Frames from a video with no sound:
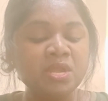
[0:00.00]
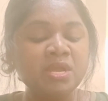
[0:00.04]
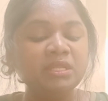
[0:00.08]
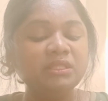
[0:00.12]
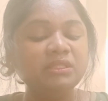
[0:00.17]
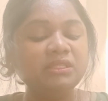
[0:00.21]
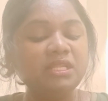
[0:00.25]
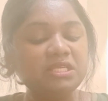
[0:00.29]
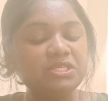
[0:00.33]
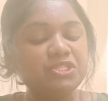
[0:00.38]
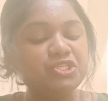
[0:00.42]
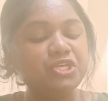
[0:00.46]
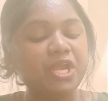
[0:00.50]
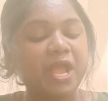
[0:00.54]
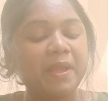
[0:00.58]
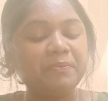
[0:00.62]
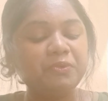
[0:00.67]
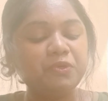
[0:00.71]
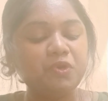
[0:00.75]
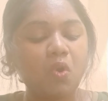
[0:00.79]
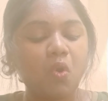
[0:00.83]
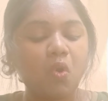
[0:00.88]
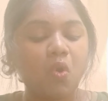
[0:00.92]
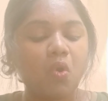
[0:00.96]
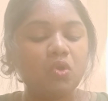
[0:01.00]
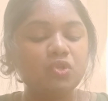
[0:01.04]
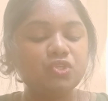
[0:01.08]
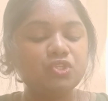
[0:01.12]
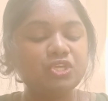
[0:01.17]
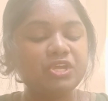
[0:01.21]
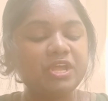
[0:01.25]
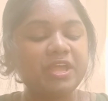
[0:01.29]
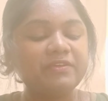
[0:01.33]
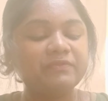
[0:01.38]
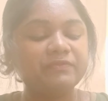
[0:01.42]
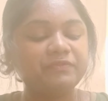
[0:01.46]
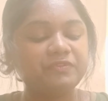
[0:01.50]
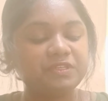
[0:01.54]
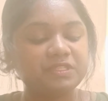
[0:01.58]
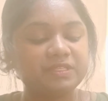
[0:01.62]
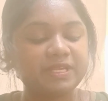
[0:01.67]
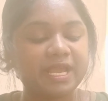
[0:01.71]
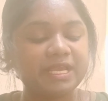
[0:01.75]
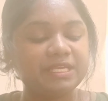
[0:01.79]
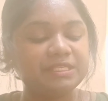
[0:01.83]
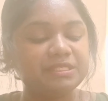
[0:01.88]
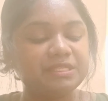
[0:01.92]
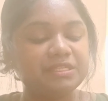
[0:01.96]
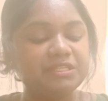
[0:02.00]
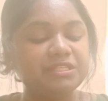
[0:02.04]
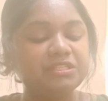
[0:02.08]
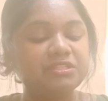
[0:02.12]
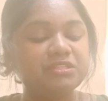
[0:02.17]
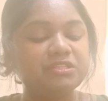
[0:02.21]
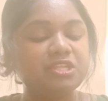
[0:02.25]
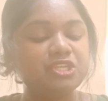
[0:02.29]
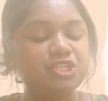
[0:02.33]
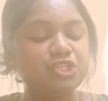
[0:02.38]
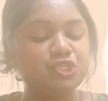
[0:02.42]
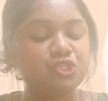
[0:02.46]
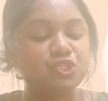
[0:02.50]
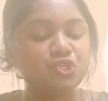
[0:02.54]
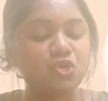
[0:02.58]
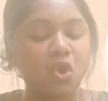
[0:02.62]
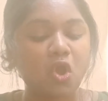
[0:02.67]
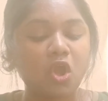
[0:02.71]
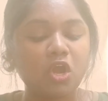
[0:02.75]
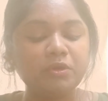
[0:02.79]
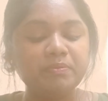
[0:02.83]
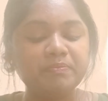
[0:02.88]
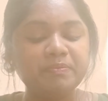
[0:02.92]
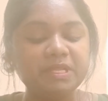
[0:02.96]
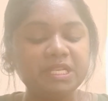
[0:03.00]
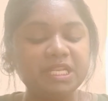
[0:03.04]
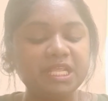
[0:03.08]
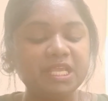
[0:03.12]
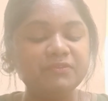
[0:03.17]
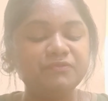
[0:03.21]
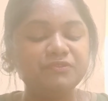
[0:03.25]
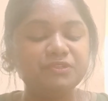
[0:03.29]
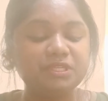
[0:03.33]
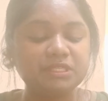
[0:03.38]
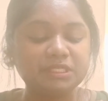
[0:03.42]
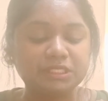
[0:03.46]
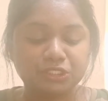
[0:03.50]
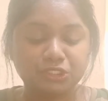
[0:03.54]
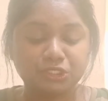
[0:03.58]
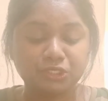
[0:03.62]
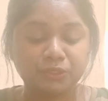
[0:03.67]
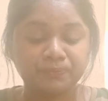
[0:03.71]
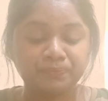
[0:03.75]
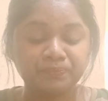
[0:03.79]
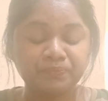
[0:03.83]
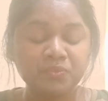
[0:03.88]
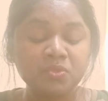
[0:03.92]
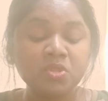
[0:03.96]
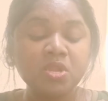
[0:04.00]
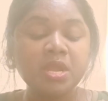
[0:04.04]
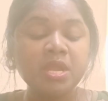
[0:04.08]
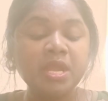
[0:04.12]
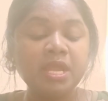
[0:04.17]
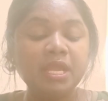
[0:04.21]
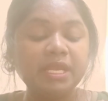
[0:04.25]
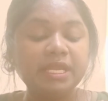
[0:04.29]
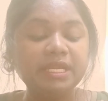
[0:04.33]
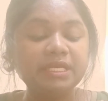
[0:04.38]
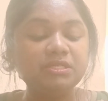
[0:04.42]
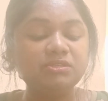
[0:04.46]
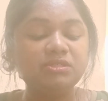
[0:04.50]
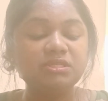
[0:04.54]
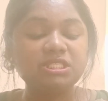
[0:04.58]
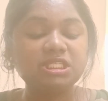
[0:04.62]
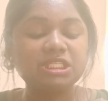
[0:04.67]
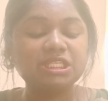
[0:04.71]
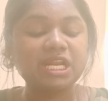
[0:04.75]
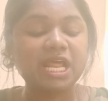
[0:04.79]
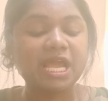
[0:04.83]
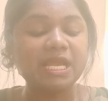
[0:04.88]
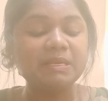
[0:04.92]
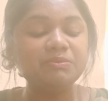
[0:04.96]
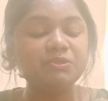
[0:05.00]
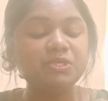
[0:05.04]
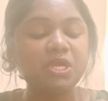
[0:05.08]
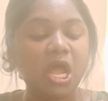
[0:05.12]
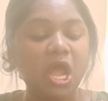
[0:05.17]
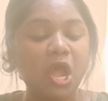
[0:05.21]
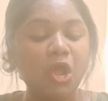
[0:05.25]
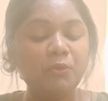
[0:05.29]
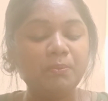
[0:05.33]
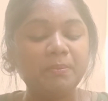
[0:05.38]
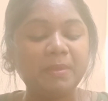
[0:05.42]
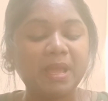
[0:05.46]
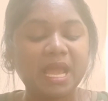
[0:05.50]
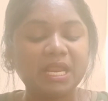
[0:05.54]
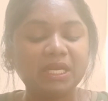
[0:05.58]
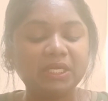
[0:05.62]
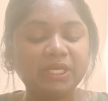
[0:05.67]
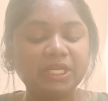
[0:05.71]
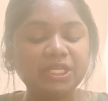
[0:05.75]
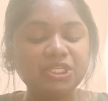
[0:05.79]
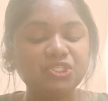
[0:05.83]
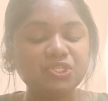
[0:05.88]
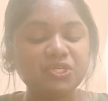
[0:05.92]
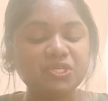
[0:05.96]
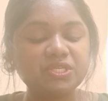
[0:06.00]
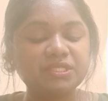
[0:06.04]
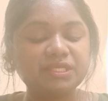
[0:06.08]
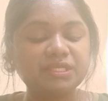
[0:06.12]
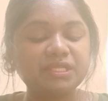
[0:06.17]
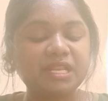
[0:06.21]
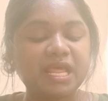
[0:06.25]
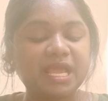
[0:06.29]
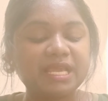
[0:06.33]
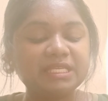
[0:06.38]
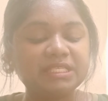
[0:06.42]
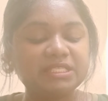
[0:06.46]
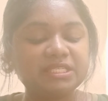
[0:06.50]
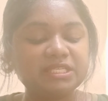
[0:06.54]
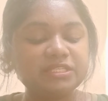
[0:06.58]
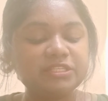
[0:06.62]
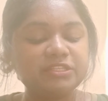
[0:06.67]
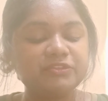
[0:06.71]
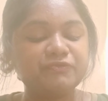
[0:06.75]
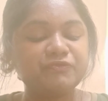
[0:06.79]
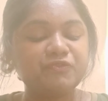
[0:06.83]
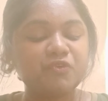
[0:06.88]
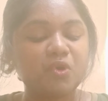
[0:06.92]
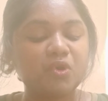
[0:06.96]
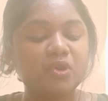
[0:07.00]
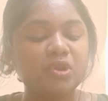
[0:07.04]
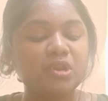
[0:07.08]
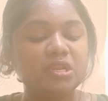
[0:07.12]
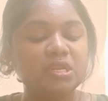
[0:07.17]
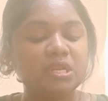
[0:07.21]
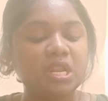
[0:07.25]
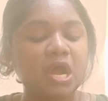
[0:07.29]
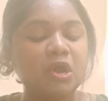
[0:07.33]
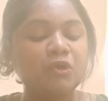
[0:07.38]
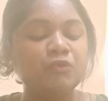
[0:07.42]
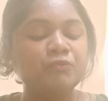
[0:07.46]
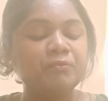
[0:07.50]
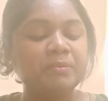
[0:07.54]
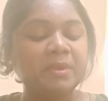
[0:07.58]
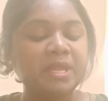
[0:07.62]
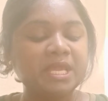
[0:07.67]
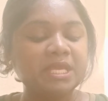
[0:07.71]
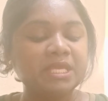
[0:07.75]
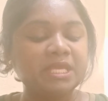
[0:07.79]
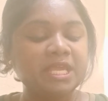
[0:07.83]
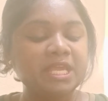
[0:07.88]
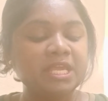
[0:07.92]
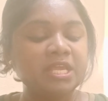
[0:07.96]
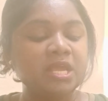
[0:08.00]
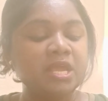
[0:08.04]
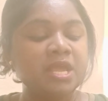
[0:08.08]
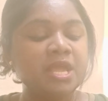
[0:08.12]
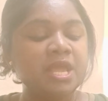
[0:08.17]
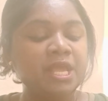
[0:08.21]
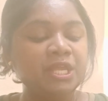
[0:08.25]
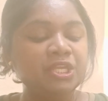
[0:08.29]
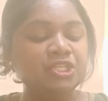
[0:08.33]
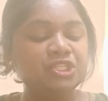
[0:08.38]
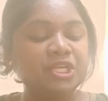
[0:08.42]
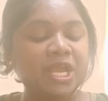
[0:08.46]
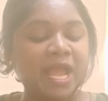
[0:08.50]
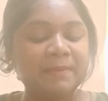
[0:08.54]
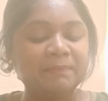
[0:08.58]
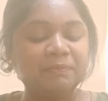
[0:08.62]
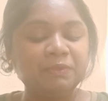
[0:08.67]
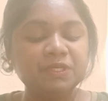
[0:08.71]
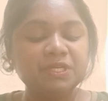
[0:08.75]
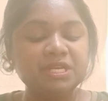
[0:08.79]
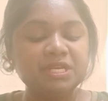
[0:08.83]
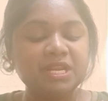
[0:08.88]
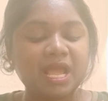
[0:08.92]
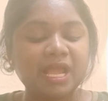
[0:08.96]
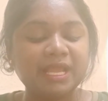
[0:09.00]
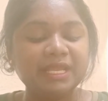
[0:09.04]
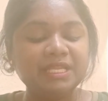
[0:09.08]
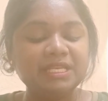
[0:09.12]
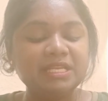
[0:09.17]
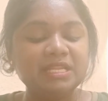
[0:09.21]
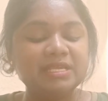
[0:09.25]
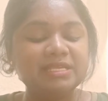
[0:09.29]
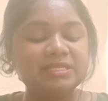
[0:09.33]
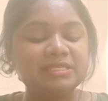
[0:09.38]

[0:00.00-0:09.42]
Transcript: This chapter also emphasizes the strong belief system. It describes how marriage is a license for love making. Chapter 9